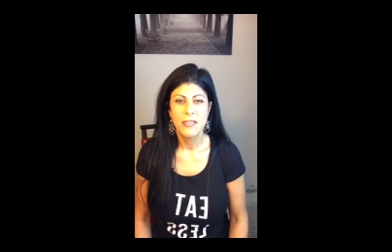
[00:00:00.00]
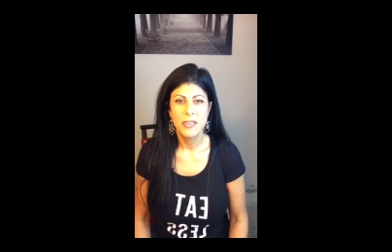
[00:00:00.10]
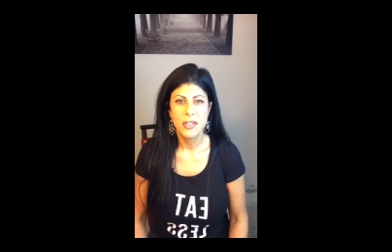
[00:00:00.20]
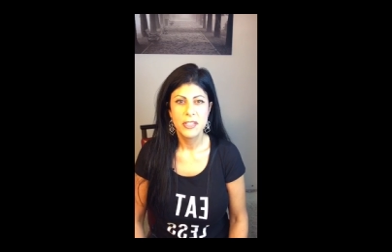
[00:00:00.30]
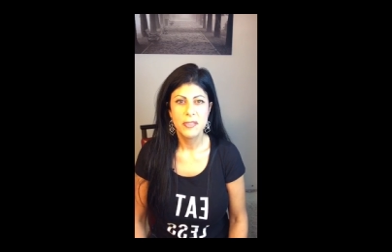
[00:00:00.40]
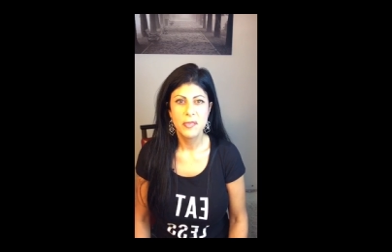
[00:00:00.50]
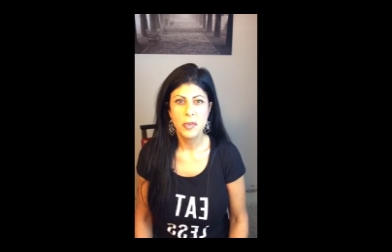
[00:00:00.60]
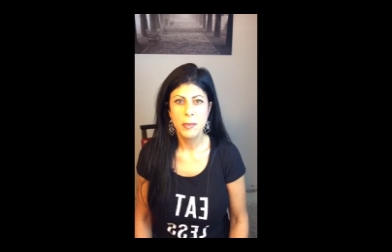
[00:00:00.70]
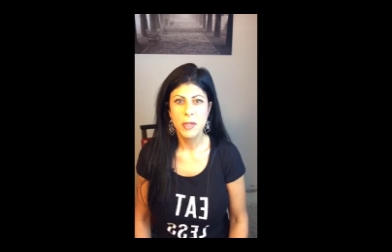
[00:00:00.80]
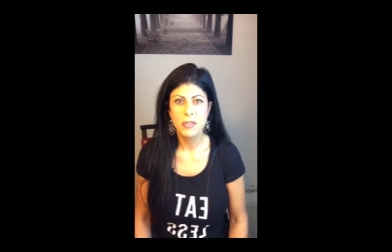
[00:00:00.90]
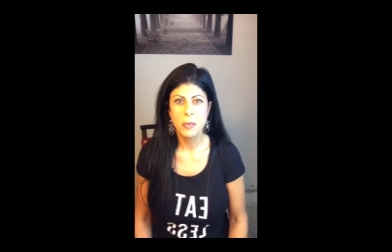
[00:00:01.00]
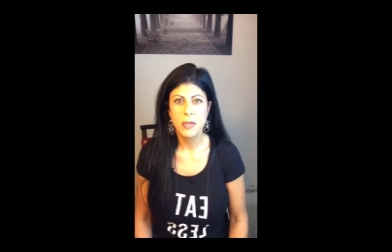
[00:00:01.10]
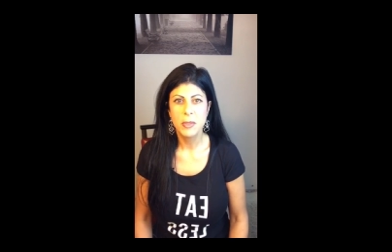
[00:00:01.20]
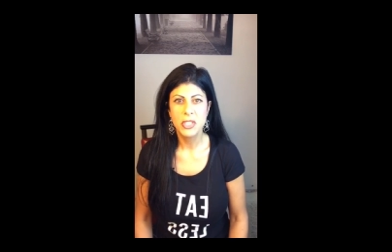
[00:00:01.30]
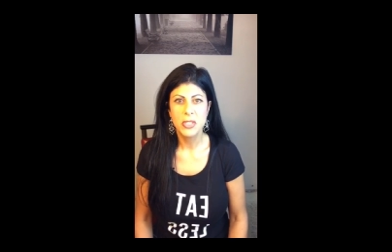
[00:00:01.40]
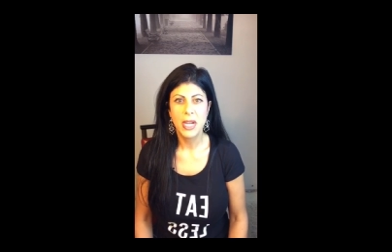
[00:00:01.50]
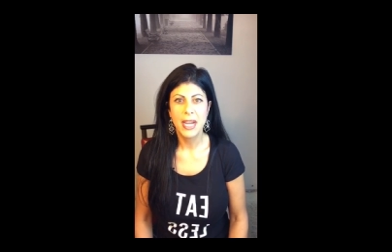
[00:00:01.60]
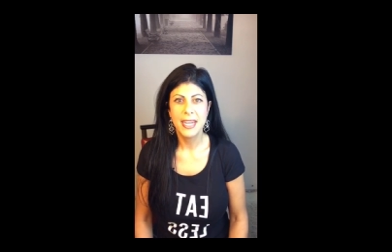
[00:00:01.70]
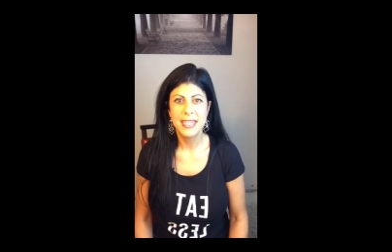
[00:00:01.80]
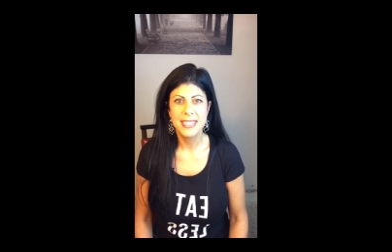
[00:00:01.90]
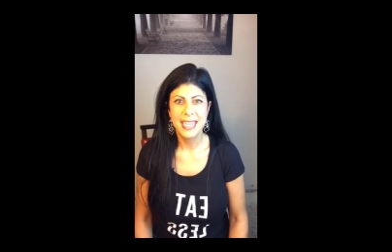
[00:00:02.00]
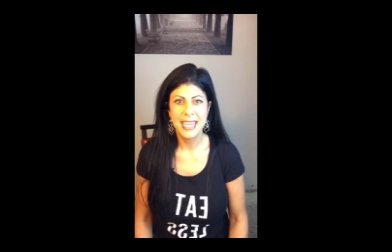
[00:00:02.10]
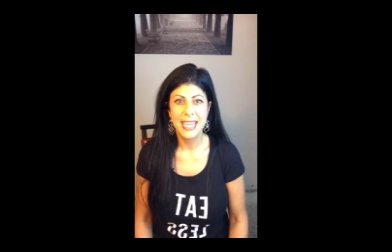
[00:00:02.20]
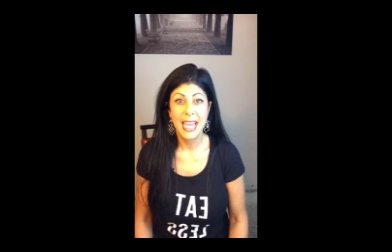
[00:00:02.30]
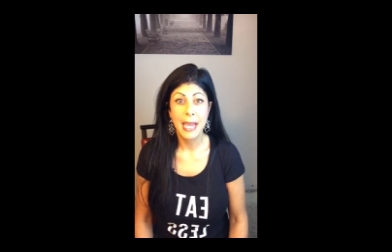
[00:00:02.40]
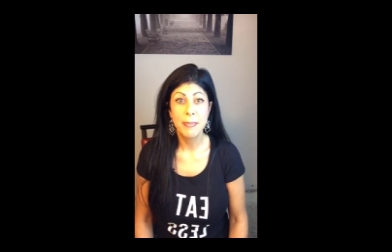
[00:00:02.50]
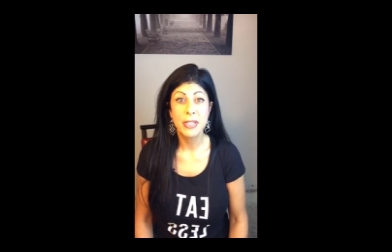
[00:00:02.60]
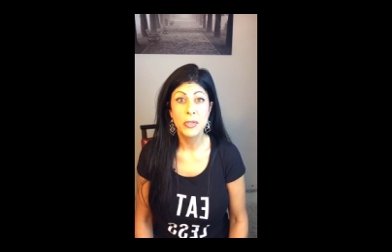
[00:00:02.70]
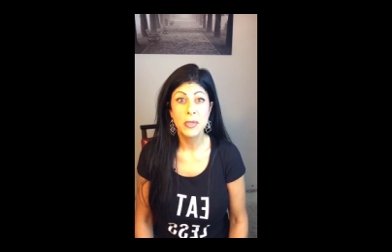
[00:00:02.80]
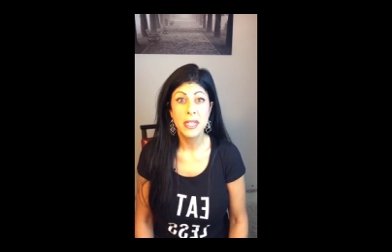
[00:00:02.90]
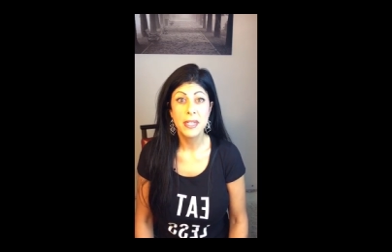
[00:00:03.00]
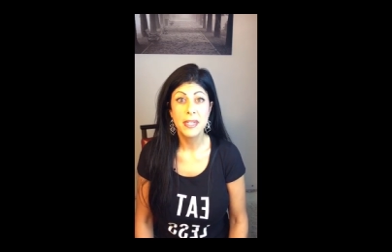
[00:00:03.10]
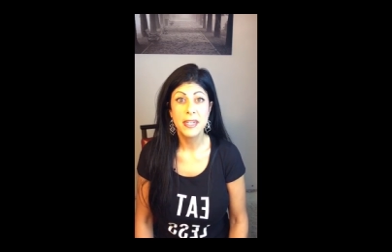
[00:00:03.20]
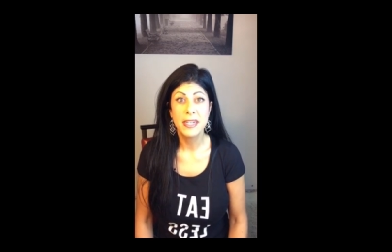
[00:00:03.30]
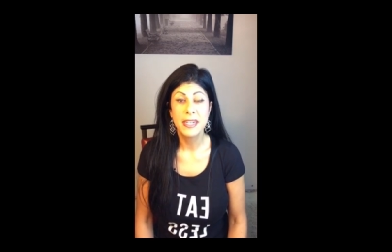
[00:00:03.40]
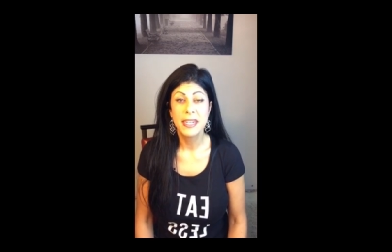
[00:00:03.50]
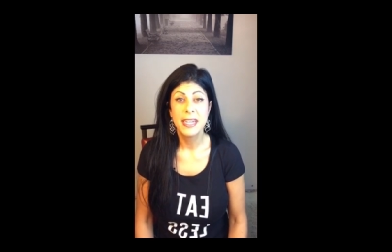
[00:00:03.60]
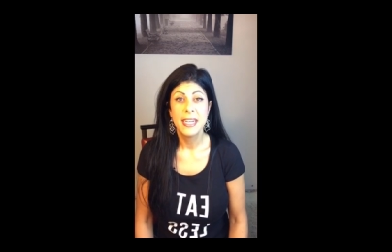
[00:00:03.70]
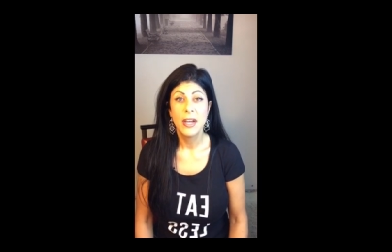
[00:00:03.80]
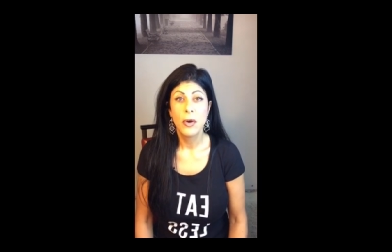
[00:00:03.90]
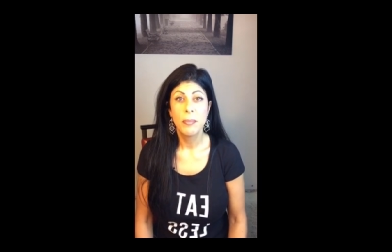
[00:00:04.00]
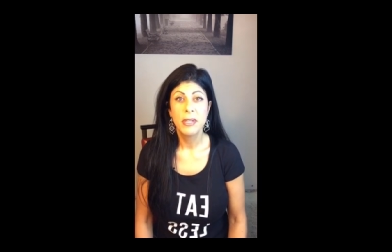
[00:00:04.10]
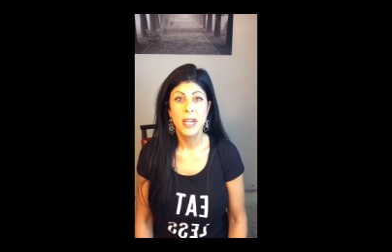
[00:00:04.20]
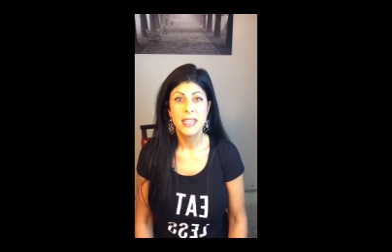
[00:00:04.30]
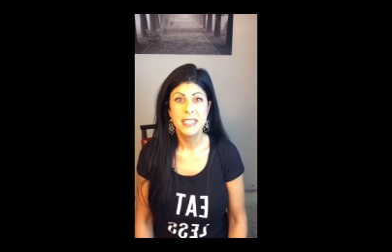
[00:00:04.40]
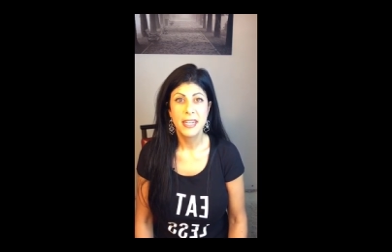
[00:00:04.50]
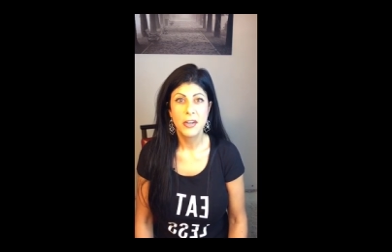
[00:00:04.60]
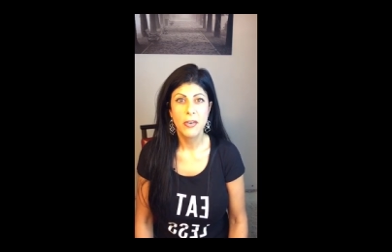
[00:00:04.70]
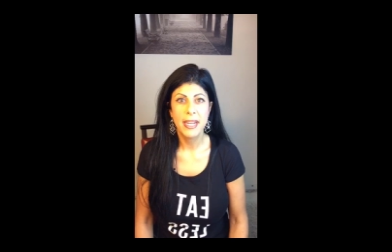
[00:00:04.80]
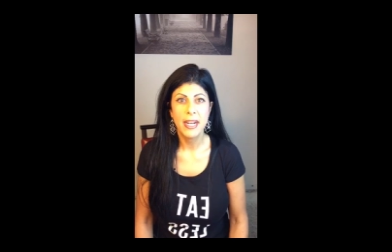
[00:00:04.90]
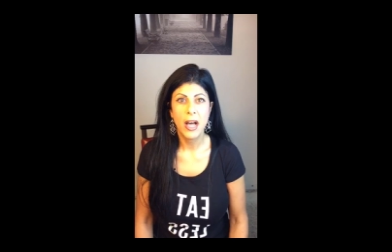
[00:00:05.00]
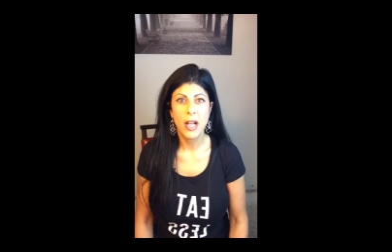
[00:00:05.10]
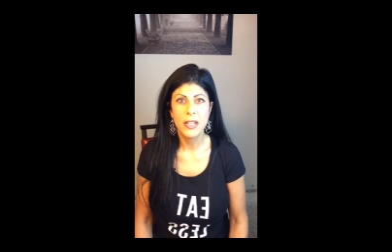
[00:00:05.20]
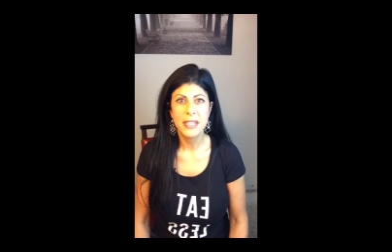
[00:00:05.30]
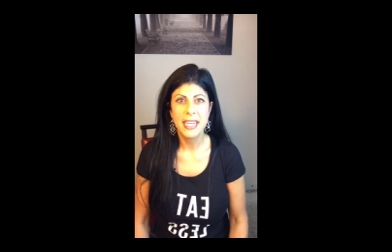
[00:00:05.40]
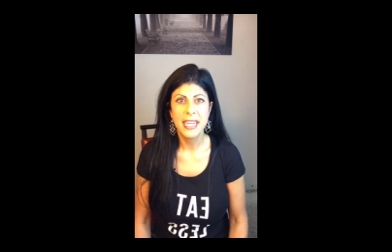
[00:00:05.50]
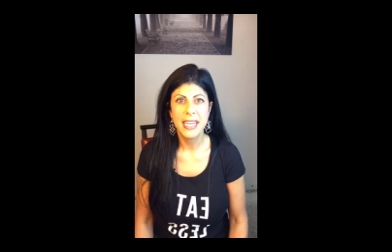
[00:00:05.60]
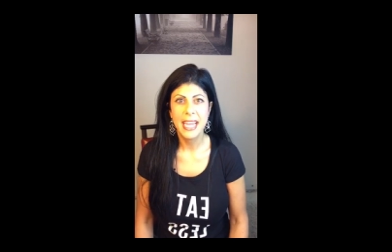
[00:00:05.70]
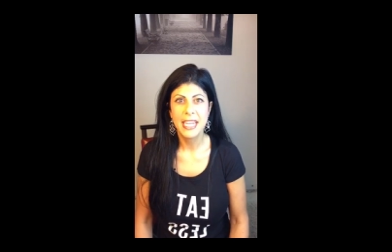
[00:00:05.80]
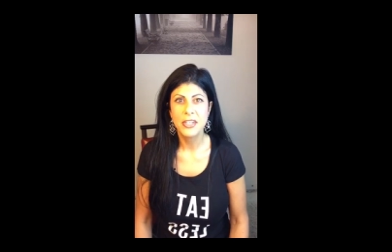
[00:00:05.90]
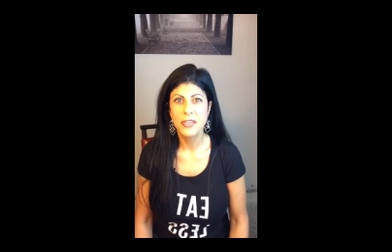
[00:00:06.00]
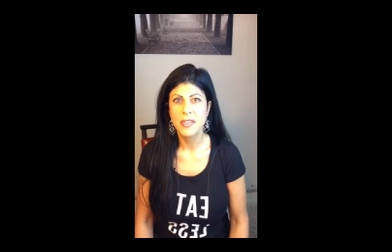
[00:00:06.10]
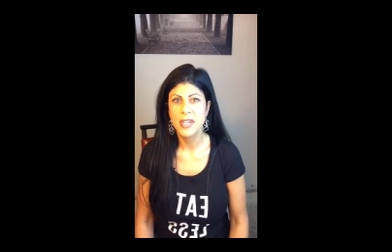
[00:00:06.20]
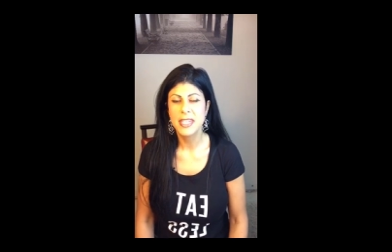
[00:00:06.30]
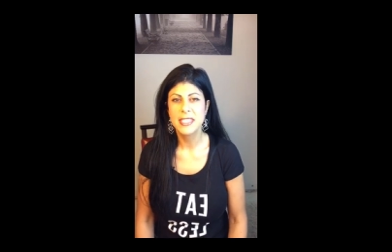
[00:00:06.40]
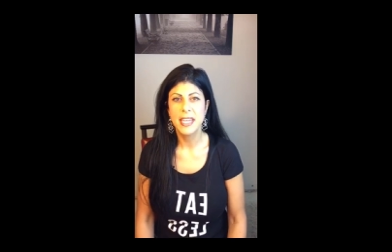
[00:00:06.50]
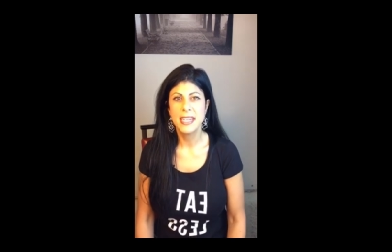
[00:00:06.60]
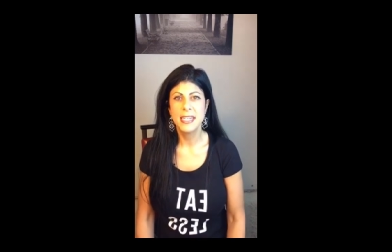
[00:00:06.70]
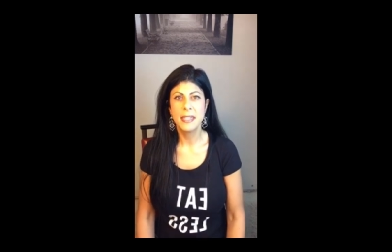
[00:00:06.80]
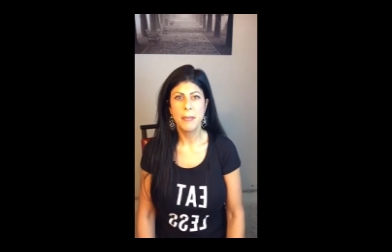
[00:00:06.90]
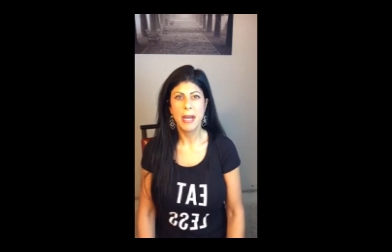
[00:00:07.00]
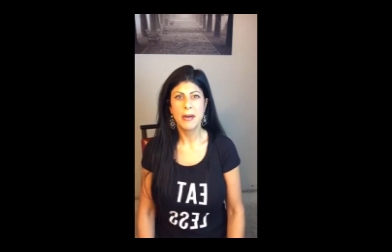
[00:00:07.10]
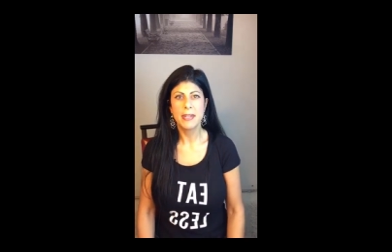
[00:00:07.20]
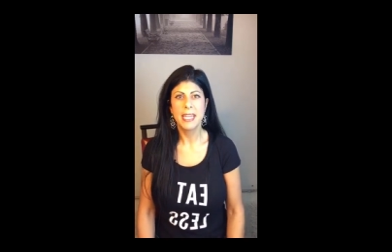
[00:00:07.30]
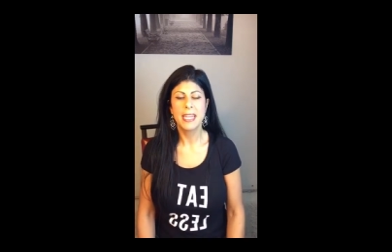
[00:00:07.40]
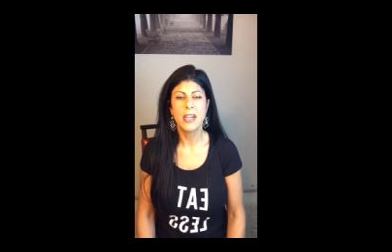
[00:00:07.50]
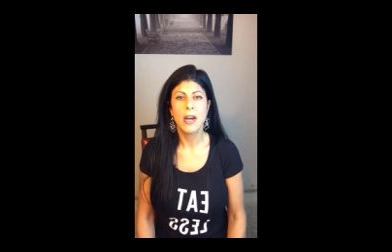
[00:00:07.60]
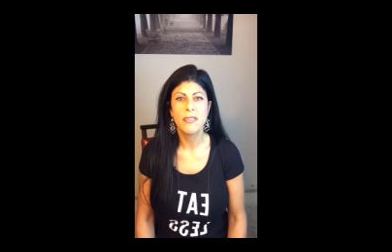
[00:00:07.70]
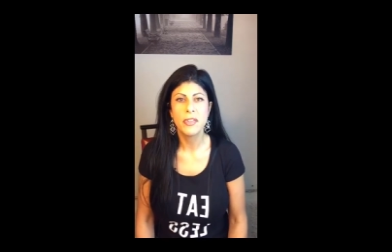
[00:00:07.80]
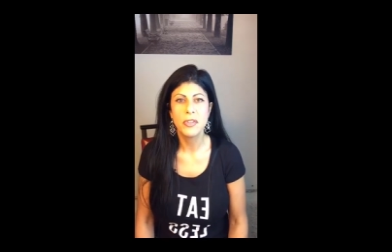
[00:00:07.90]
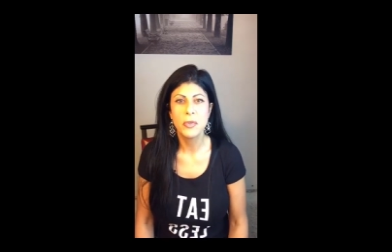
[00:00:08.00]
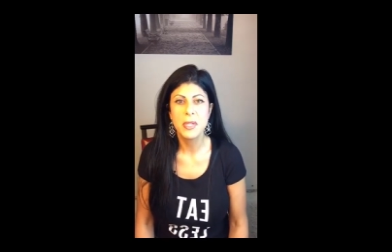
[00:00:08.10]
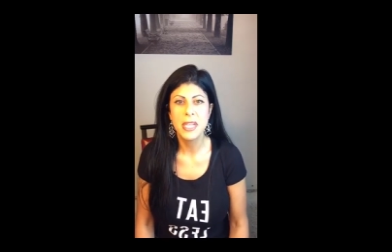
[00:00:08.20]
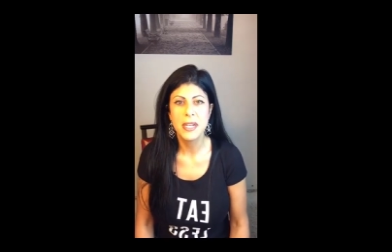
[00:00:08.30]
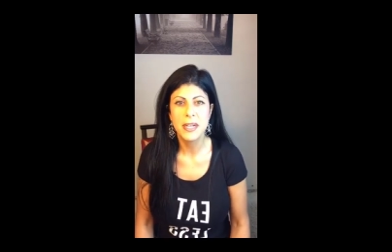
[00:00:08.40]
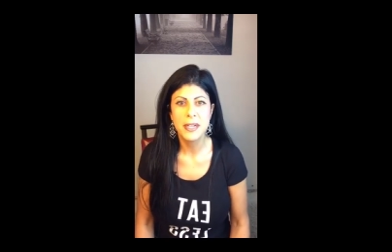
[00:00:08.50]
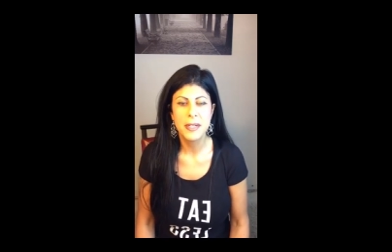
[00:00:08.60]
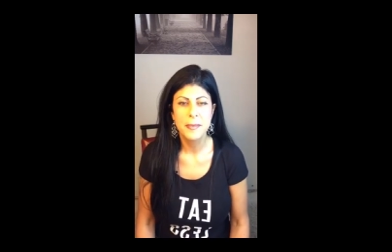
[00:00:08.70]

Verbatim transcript: First and foremost, want to wish you guys a happy new year. Hope you guys had a great holiday and you're very excited about kicking off the new year,